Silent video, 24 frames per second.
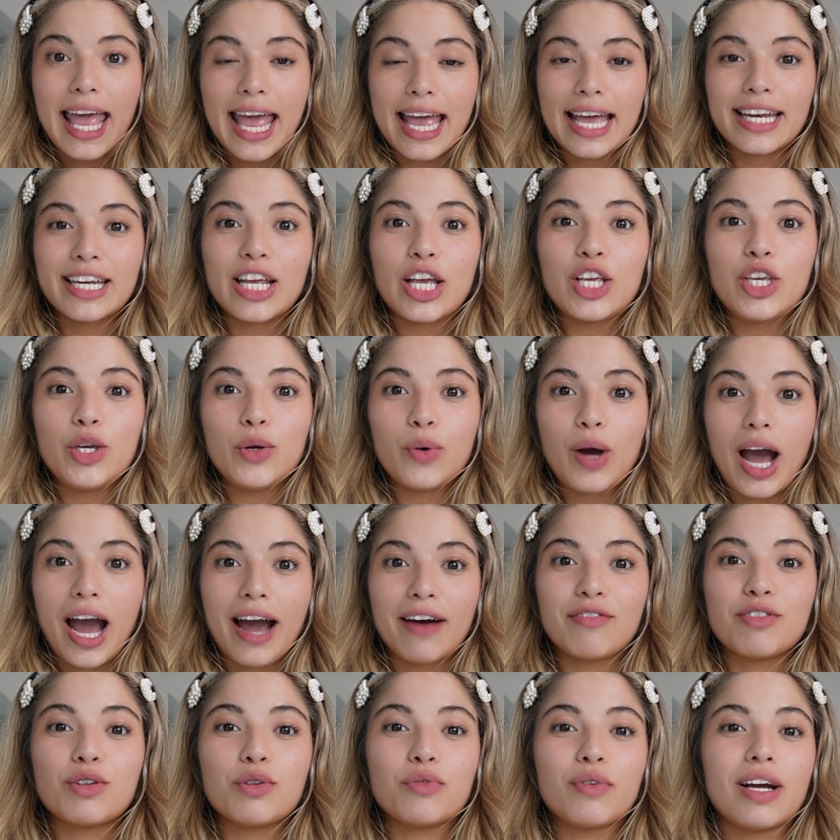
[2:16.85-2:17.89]
And you
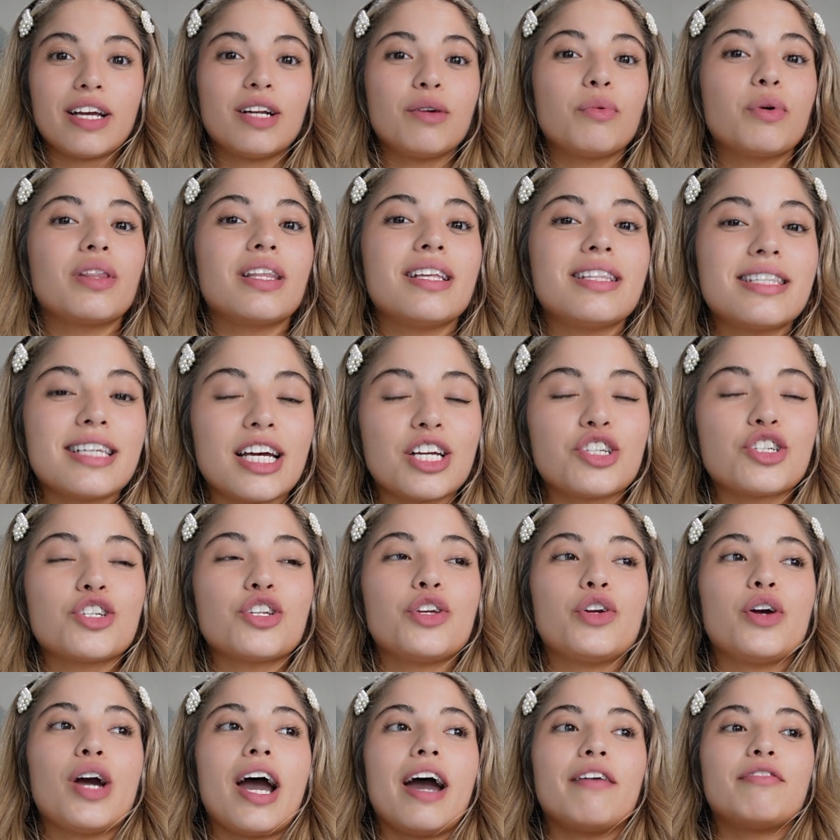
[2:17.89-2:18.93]
have to write it with intention.
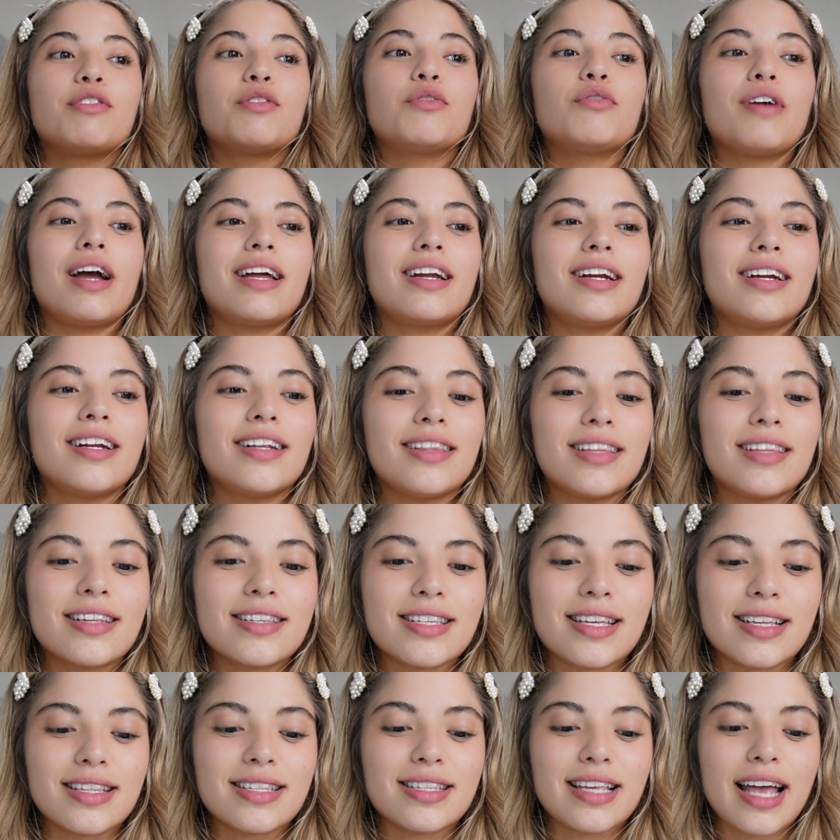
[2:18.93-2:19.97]
You have to write it in the
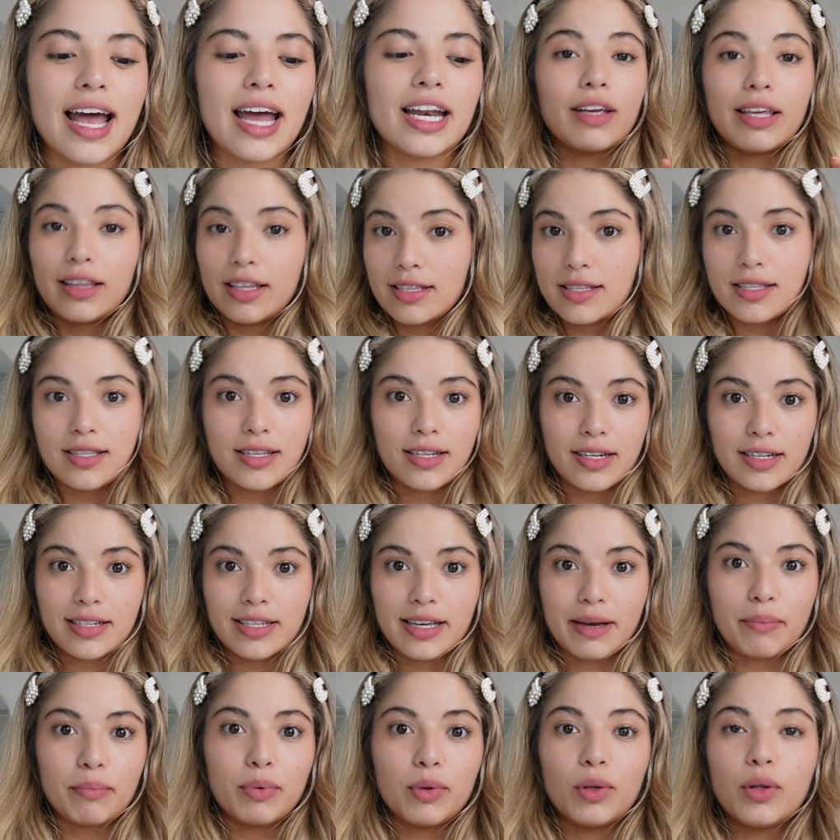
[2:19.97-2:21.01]
sense that this is an
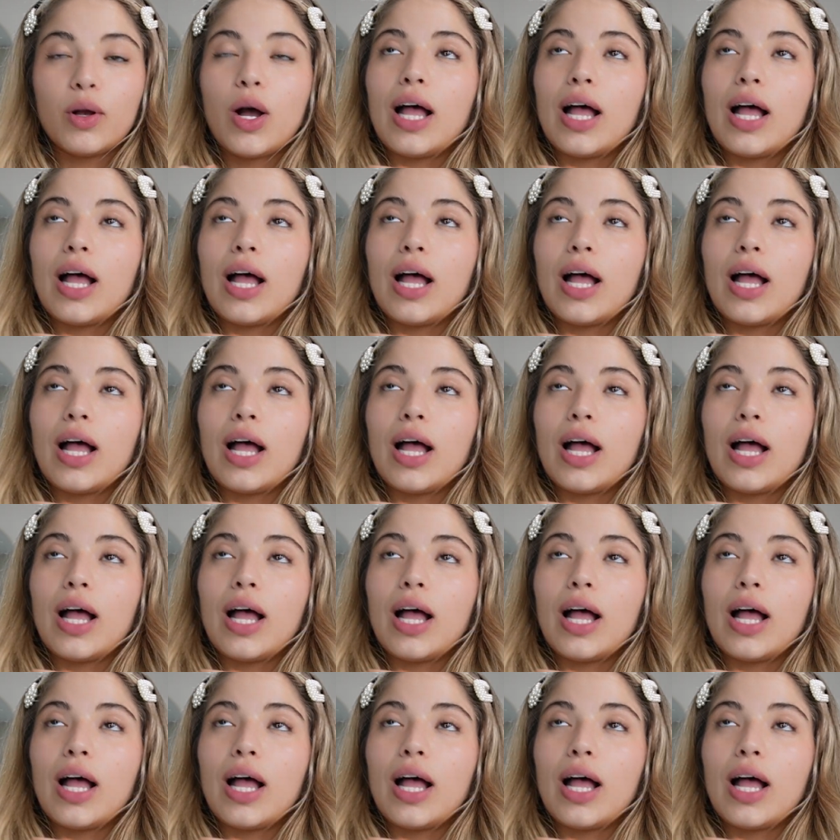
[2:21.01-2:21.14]
example